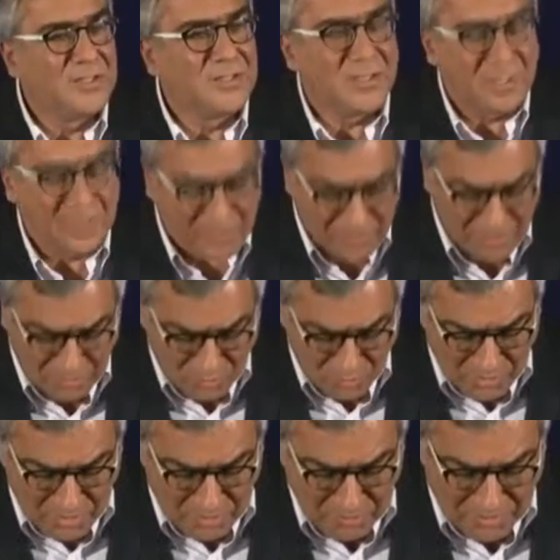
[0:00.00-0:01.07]
these things seem
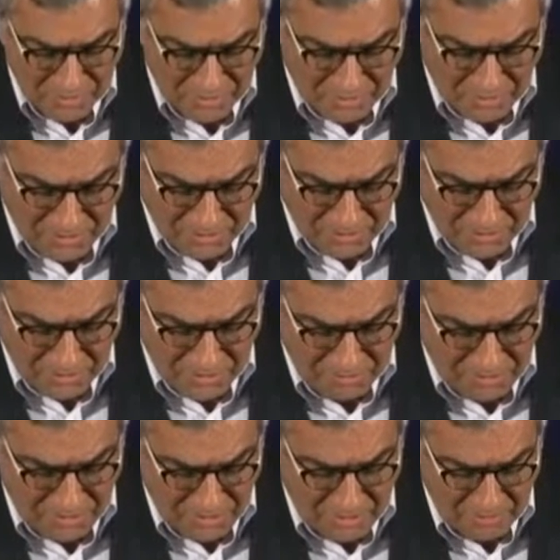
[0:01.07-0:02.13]
to happen all at the
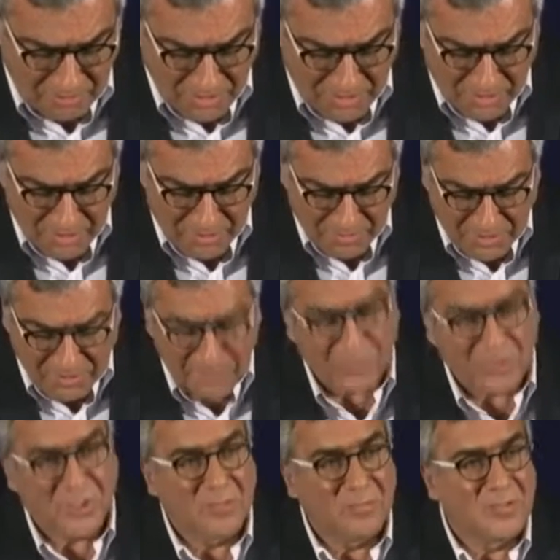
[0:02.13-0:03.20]
same time. But at
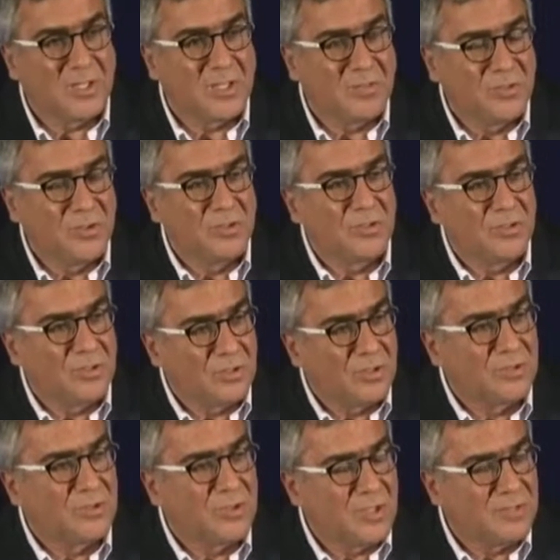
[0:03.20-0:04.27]
the same time, you
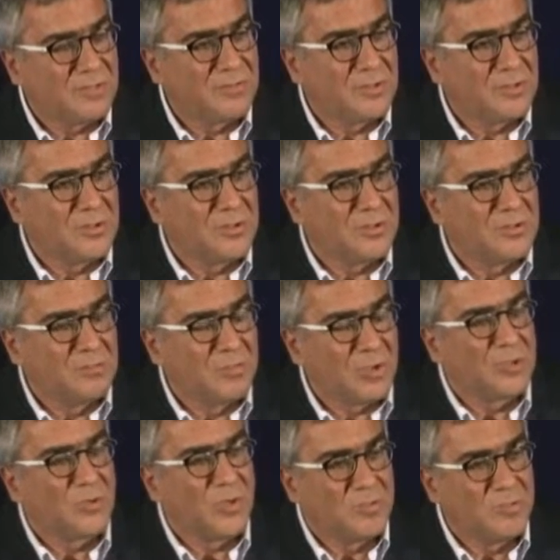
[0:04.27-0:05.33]
also have
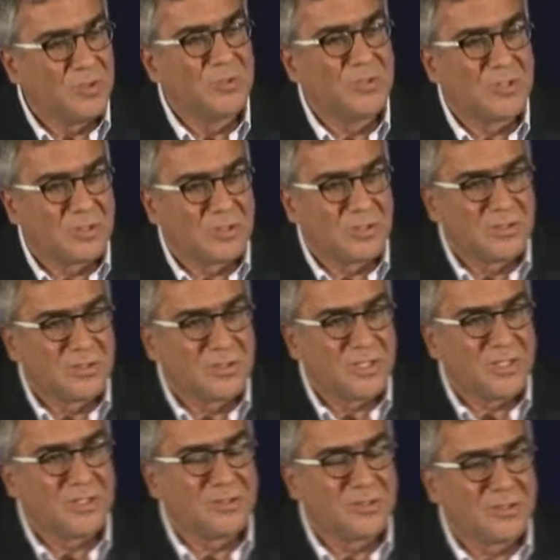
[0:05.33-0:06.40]
Broadway musicals
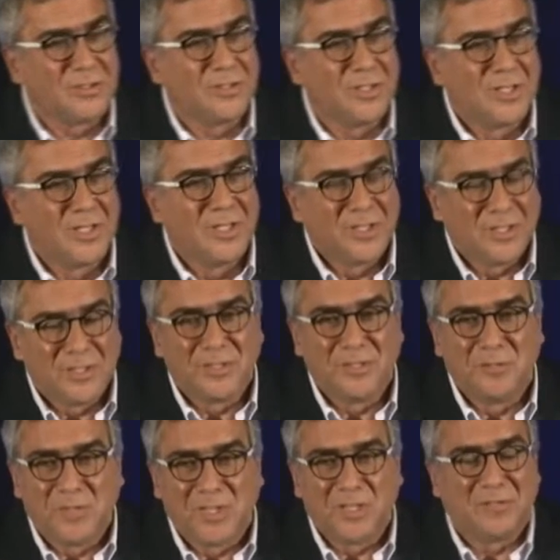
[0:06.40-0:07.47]
that
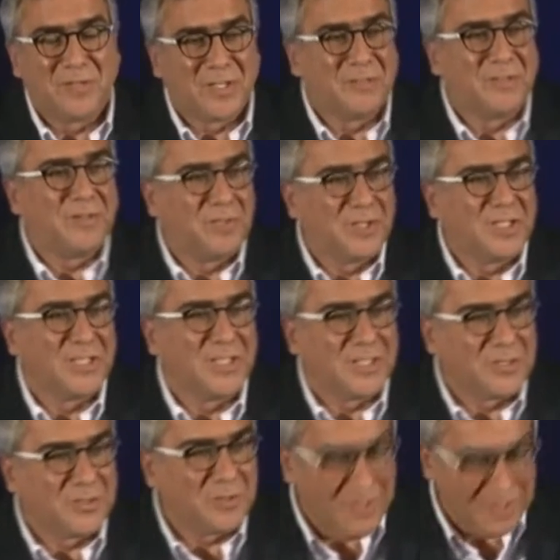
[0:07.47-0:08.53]
make fun of
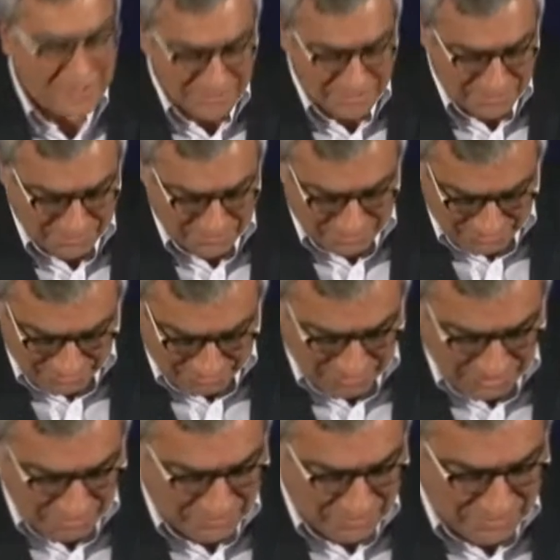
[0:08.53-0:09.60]
everything, right? So they
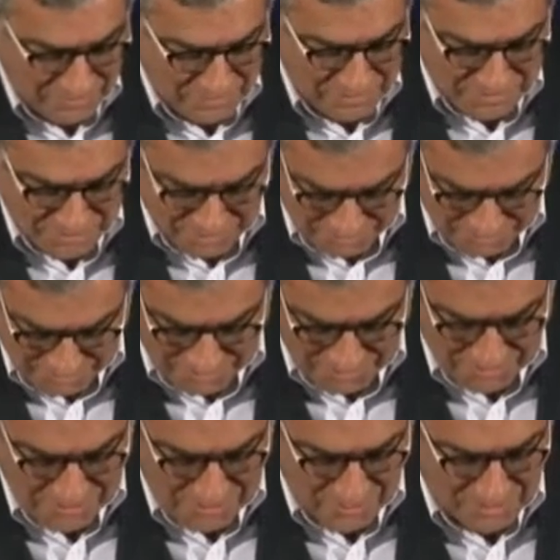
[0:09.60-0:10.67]
make fun of these
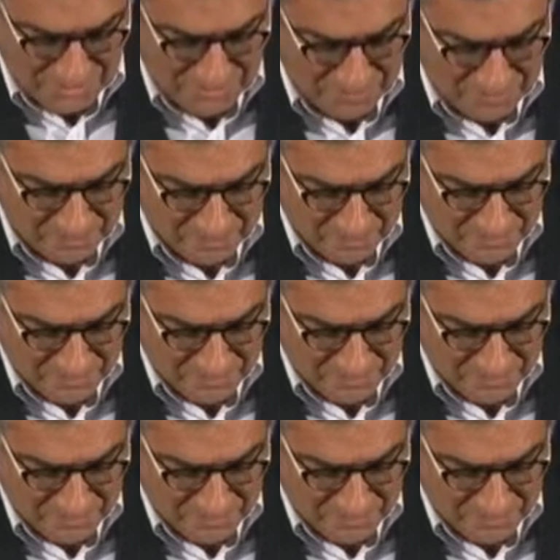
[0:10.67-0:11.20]
conditions as well.